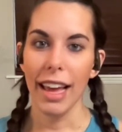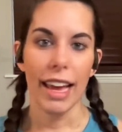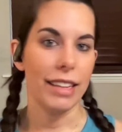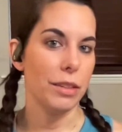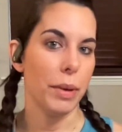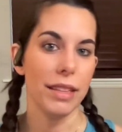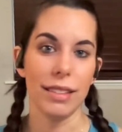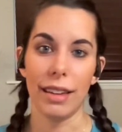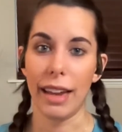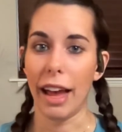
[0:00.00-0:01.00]
It depends
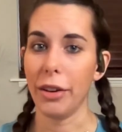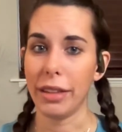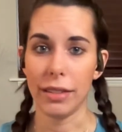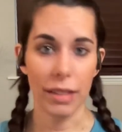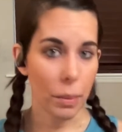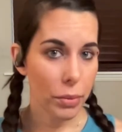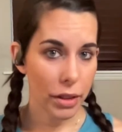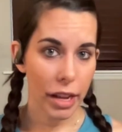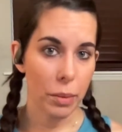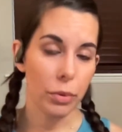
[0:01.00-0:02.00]
on how you slept the
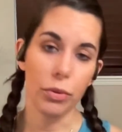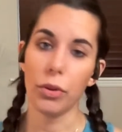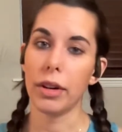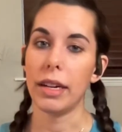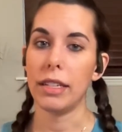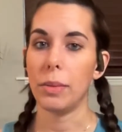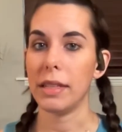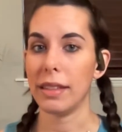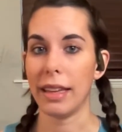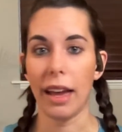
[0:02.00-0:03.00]
night before. It depends on
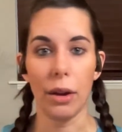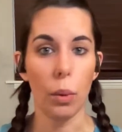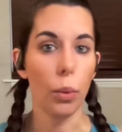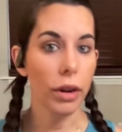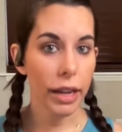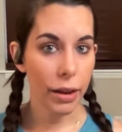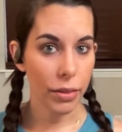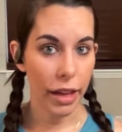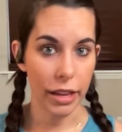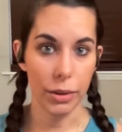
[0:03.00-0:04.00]
the kind of workout
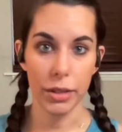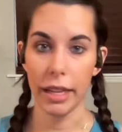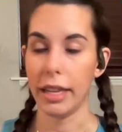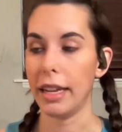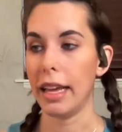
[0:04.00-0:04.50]
that you did.